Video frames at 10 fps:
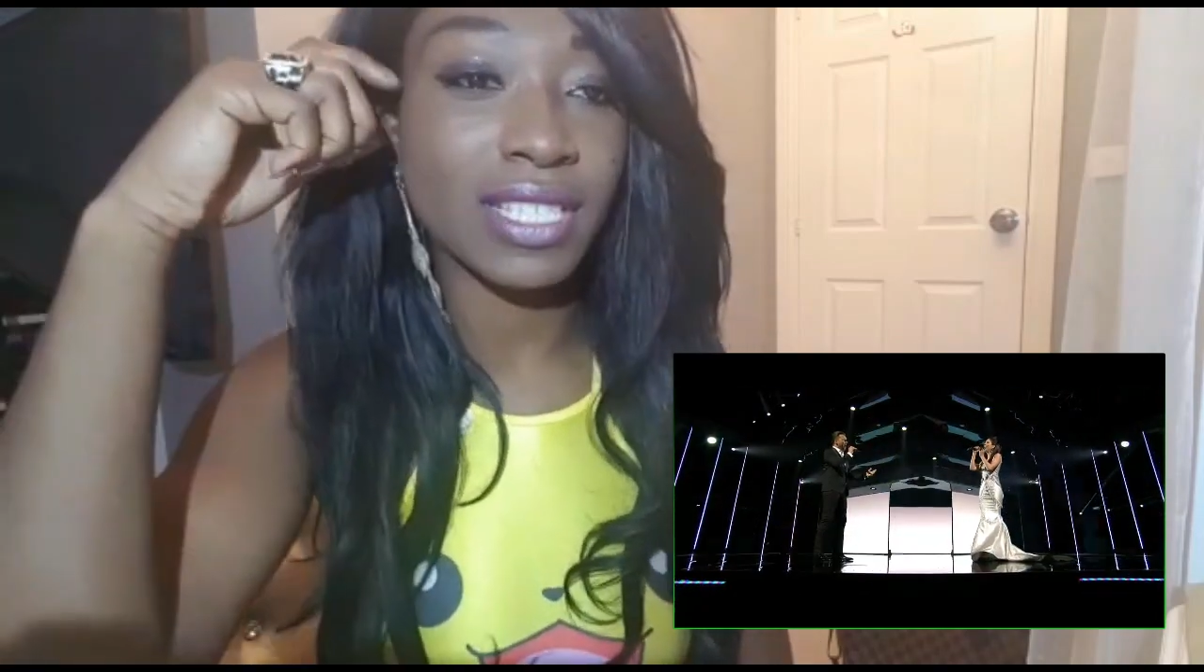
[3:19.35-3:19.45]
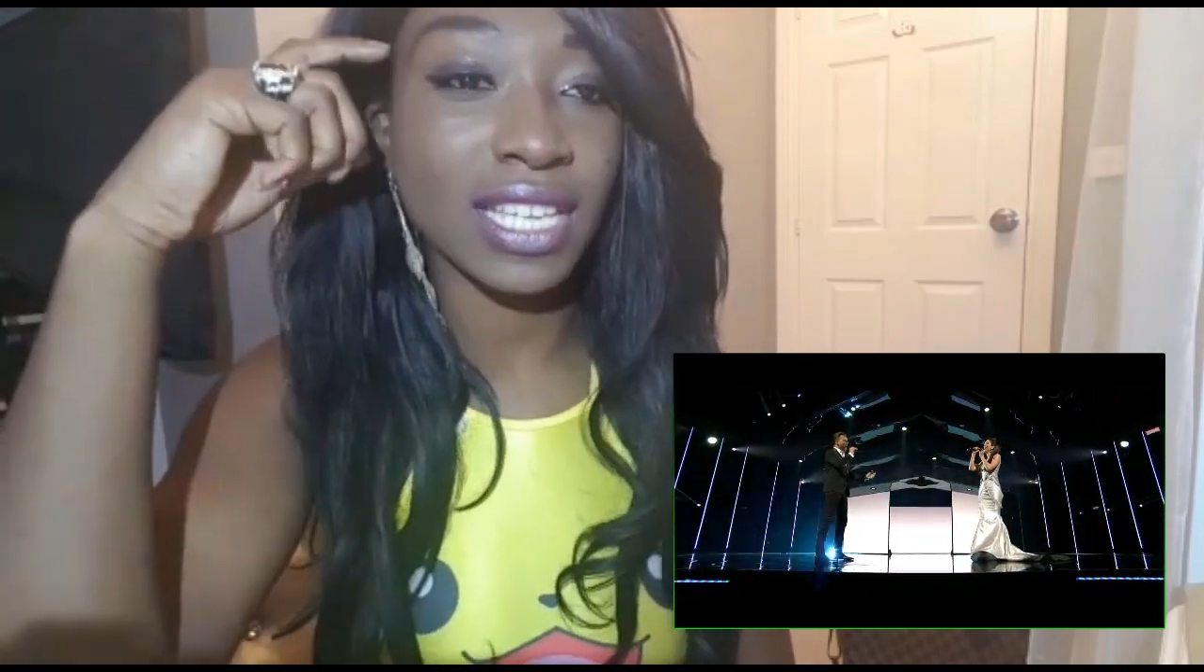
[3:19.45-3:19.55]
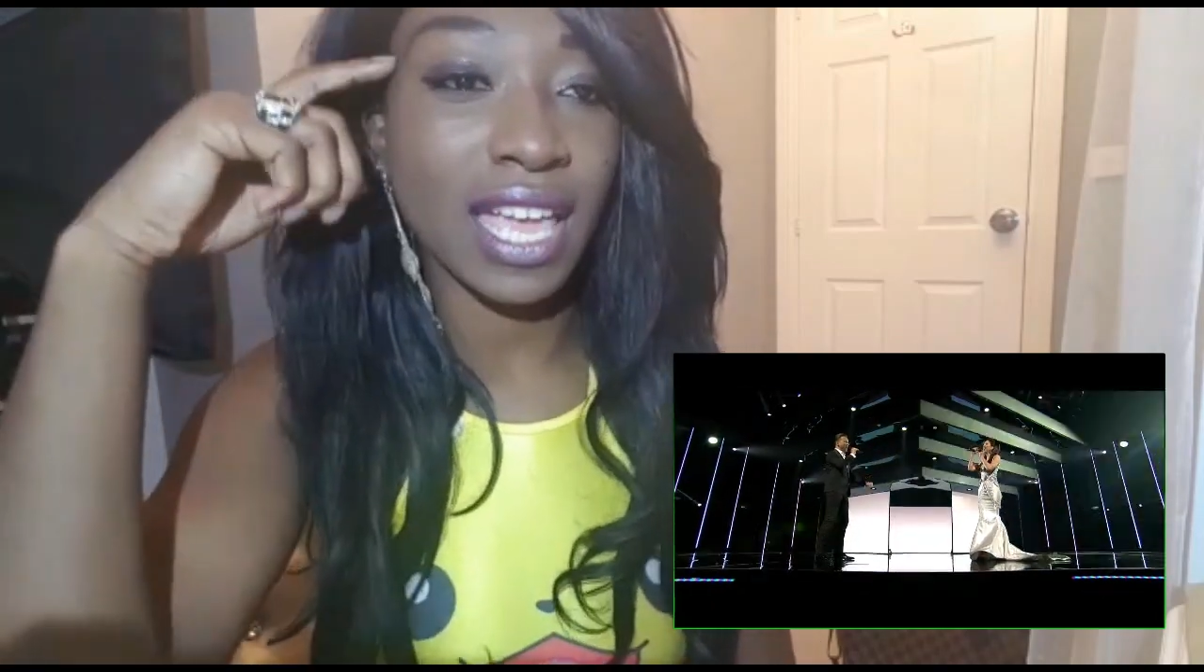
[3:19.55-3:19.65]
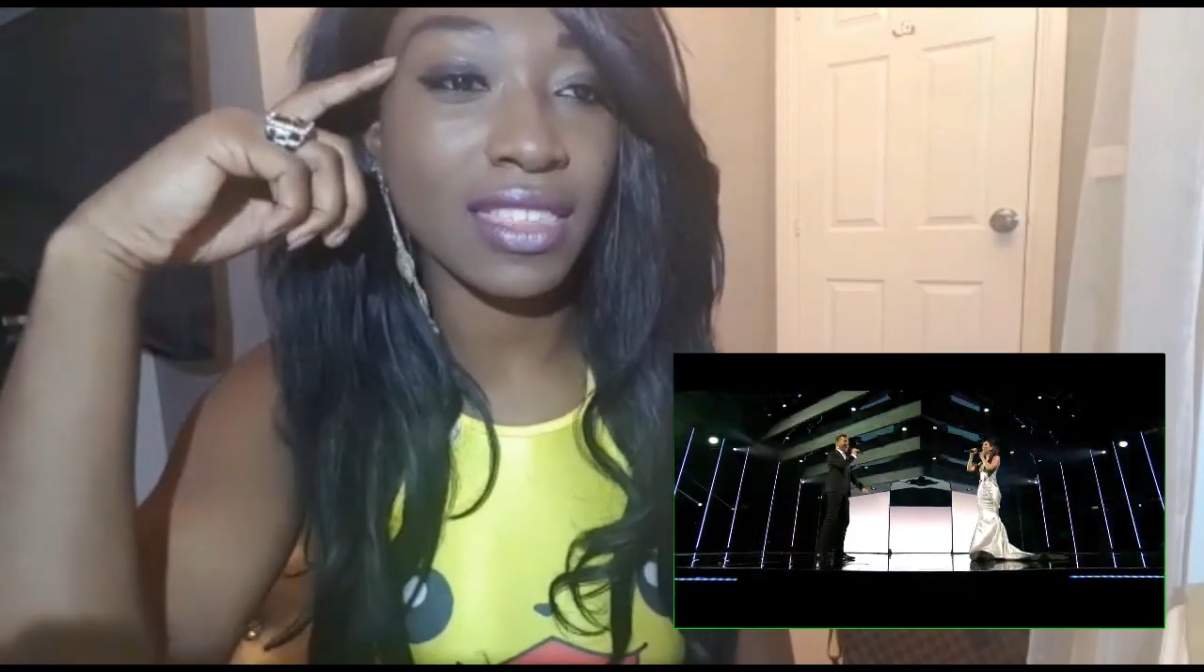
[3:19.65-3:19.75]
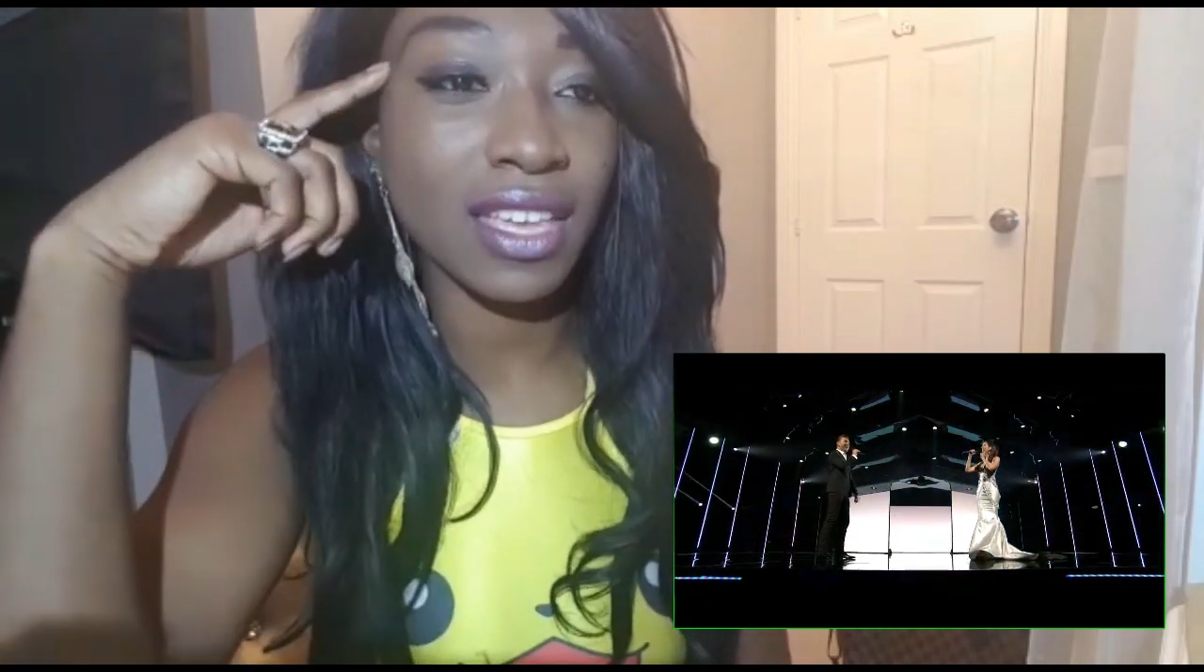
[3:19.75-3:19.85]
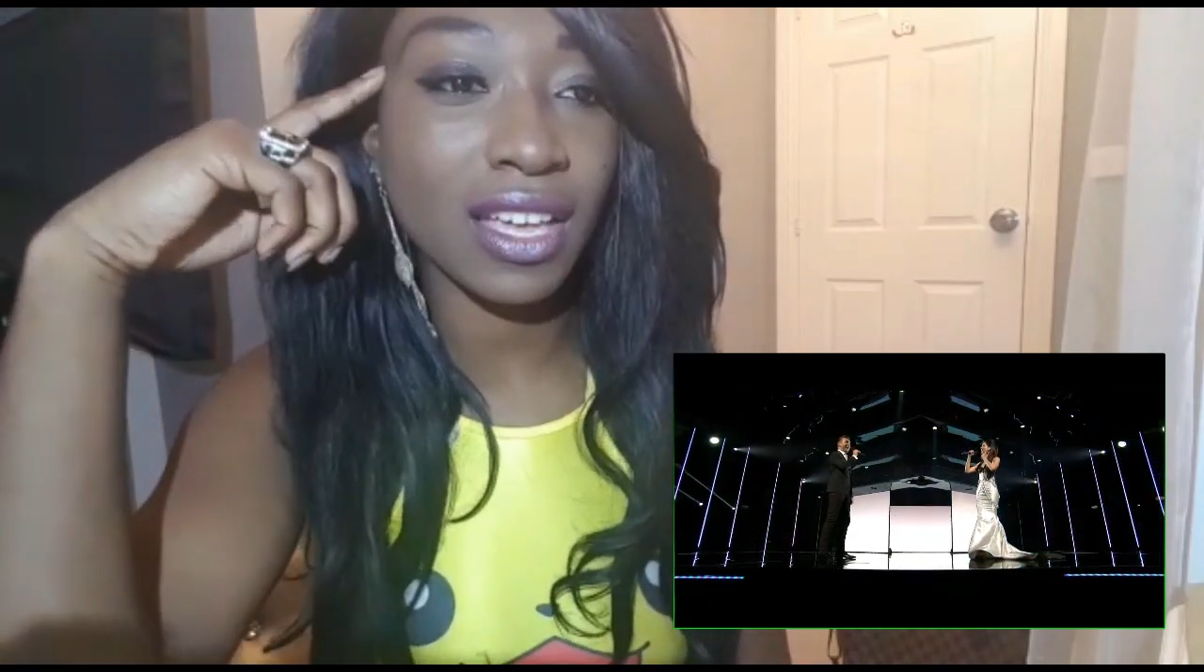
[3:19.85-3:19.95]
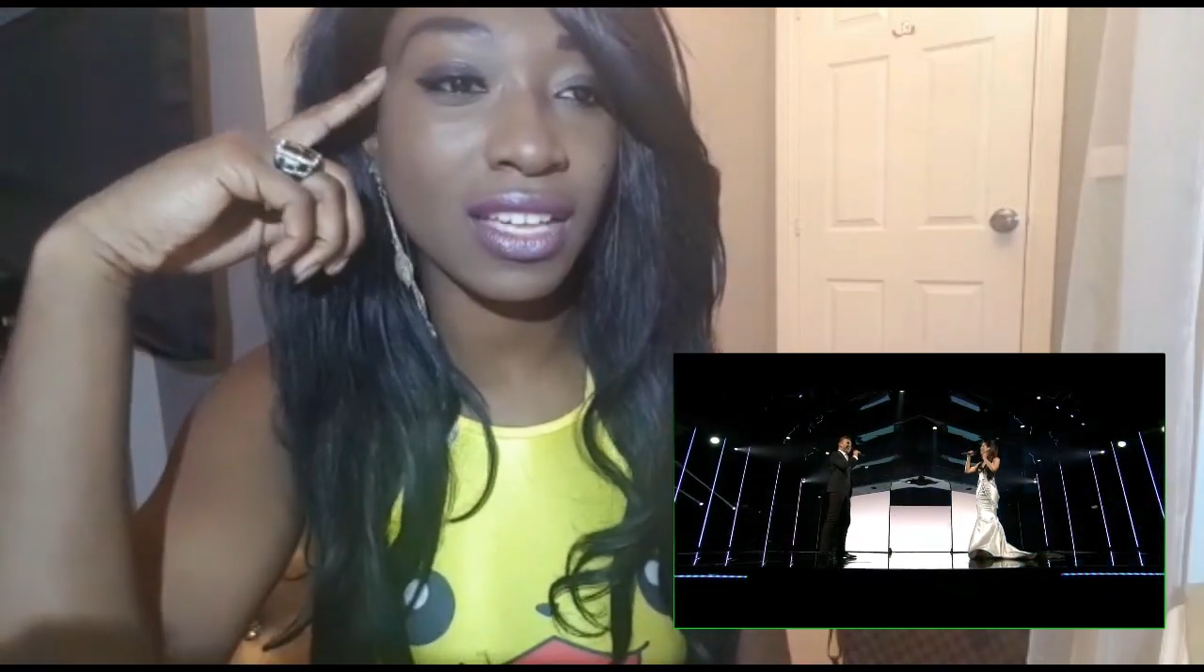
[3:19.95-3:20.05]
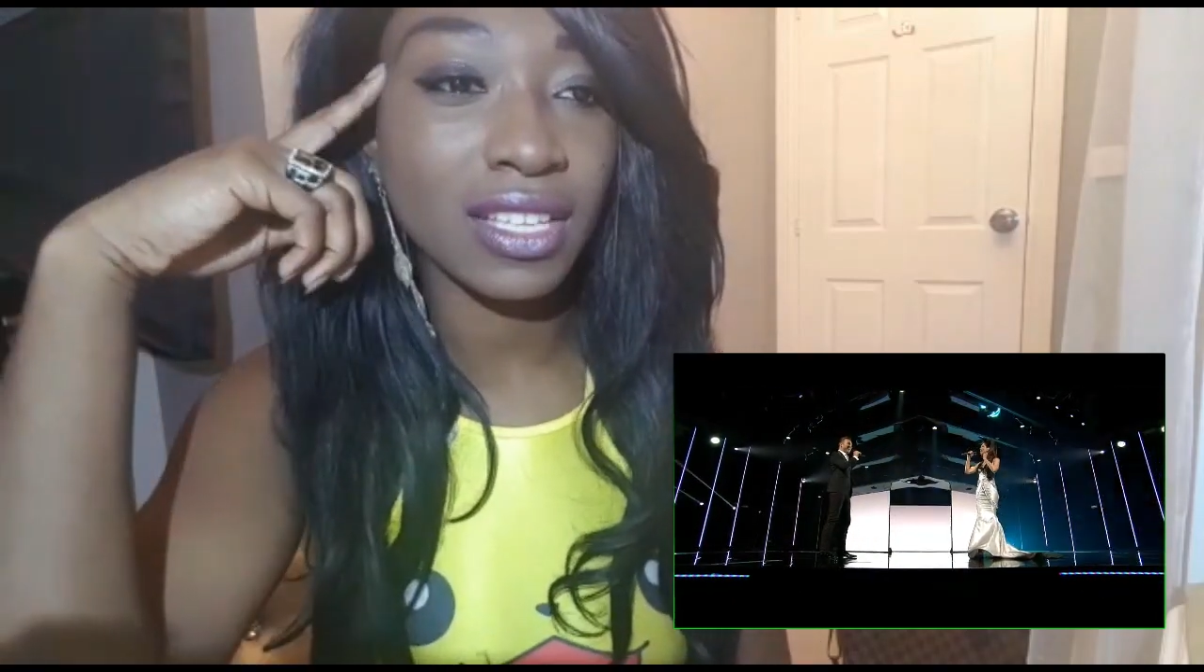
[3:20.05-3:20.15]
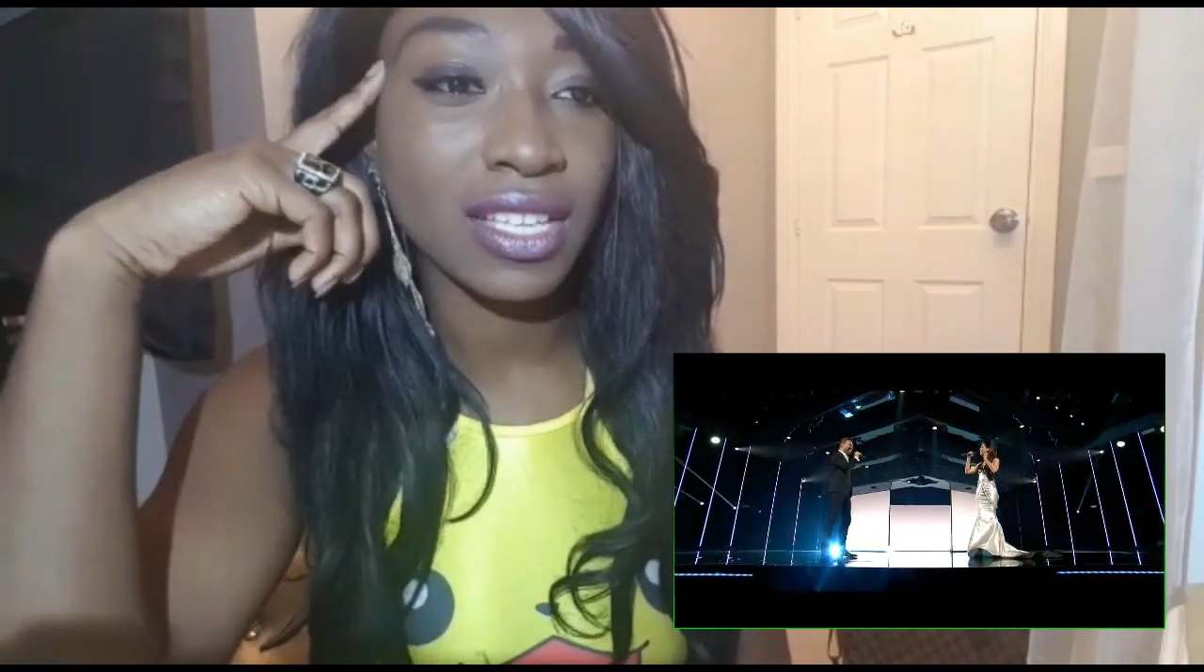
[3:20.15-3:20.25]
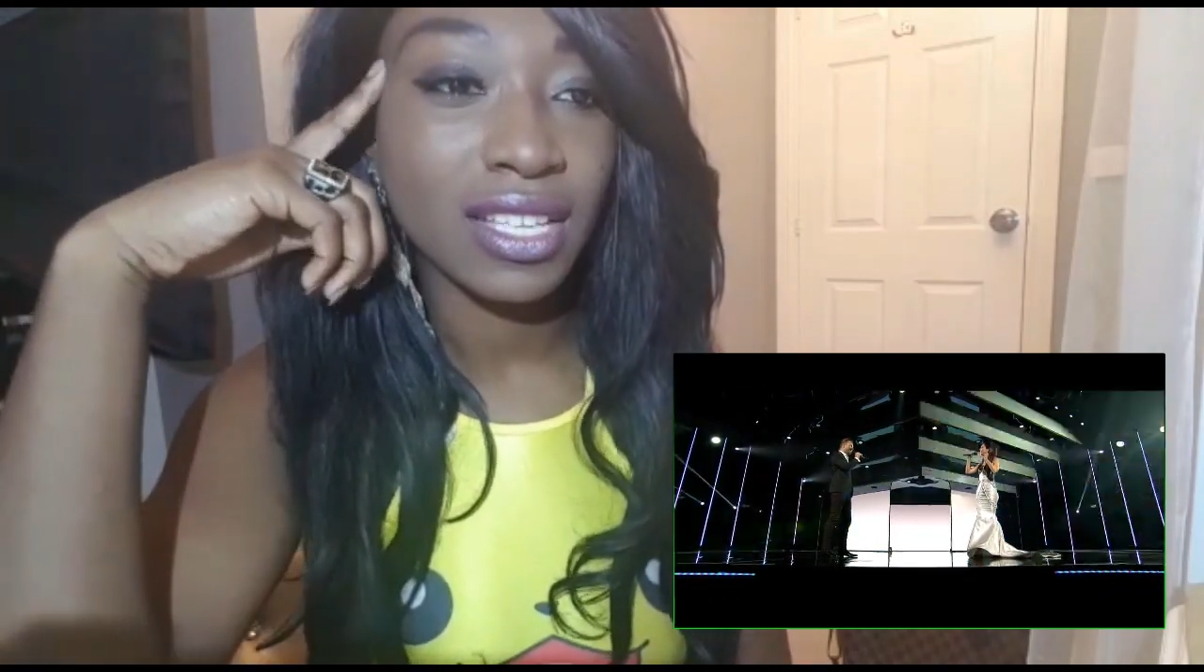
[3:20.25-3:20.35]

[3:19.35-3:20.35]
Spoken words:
together,